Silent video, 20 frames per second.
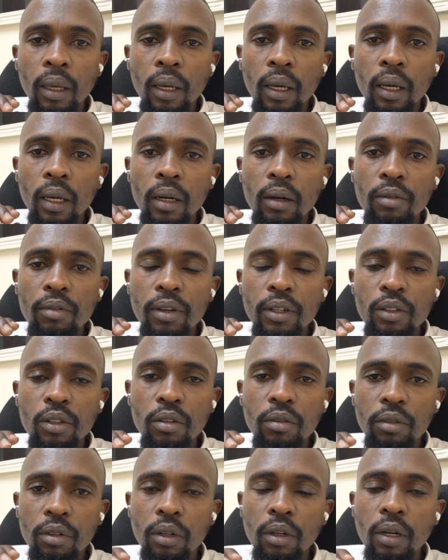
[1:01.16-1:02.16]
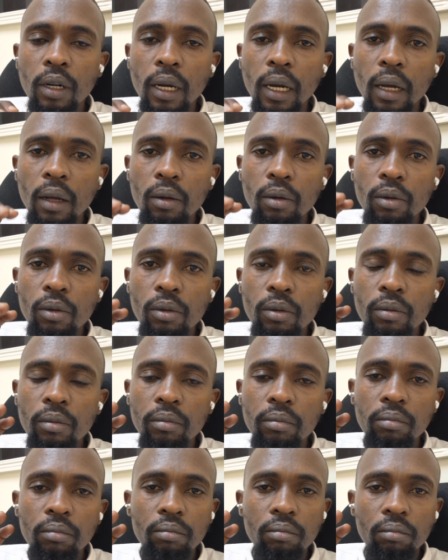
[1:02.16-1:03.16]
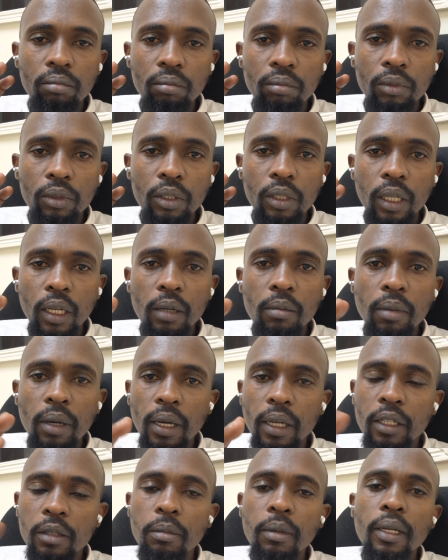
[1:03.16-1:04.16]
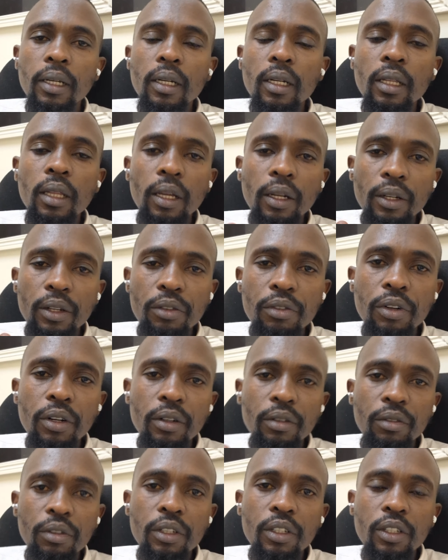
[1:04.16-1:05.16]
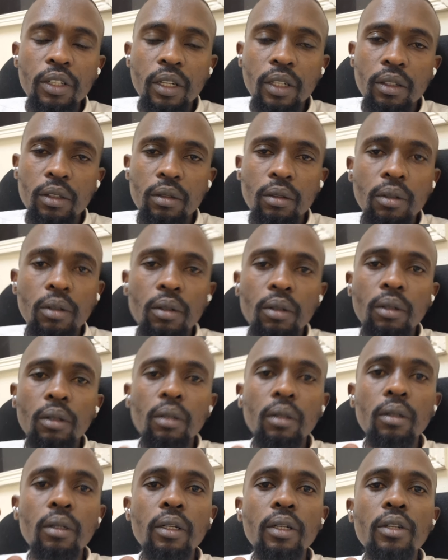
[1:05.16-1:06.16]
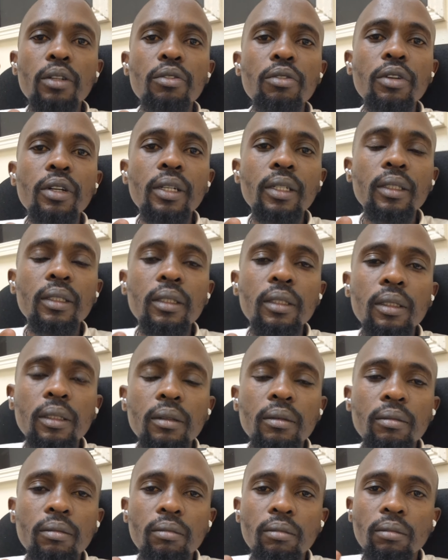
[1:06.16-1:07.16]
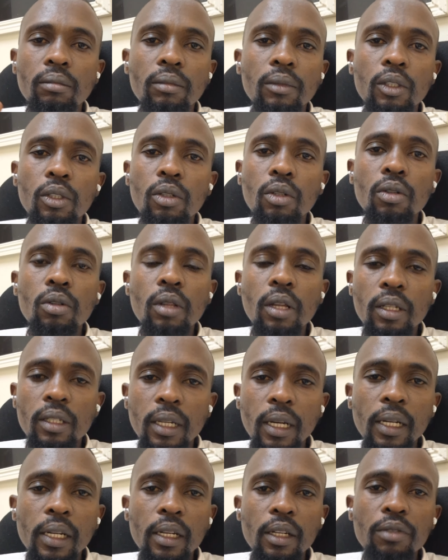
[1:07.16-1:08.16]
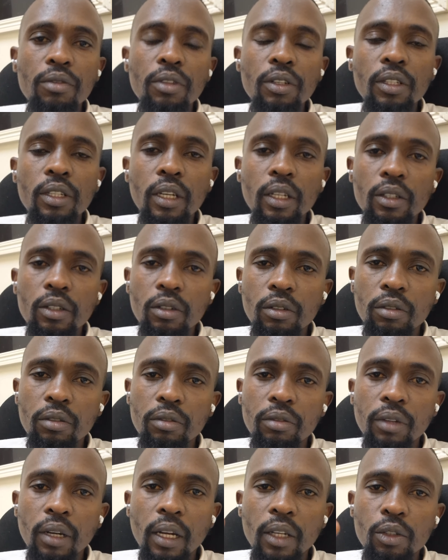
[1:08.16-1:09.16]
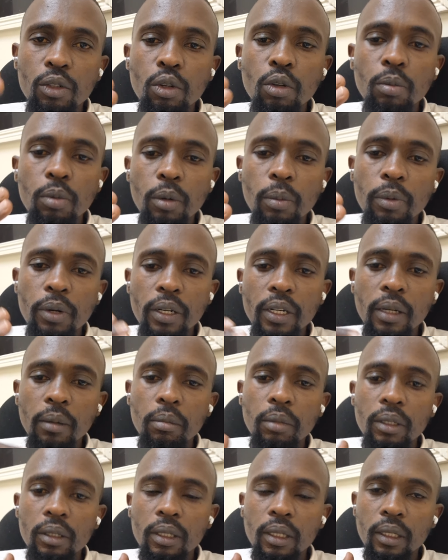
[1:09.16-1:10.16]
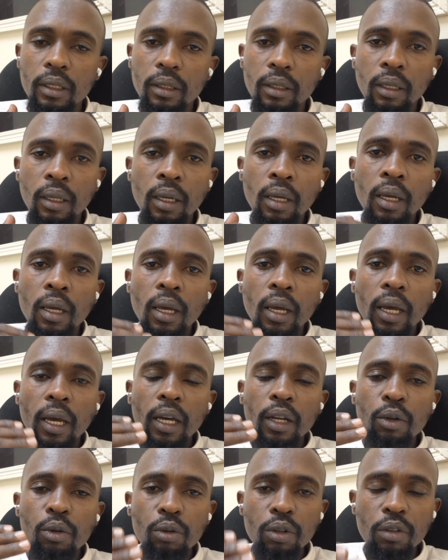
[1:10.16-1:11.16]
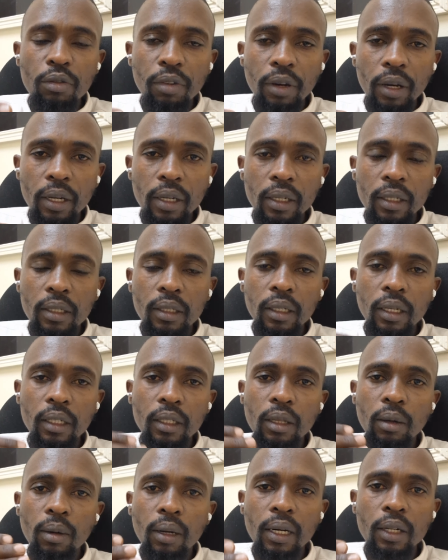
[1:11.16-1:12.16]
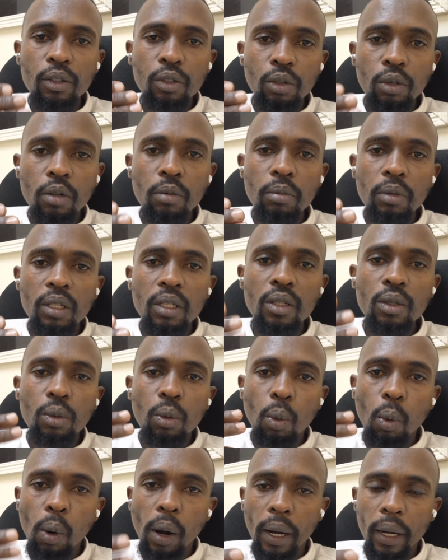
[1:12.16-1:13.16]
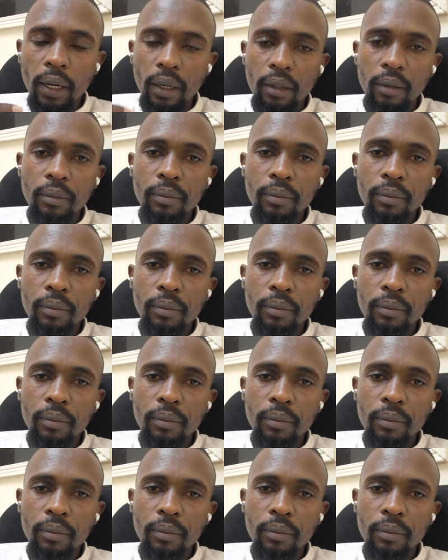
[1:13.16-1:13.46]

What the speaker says: And first of all, I'll start by explaining the different features or the different, the salient features of a sole proprietor business. And to define it, as the word sole means one,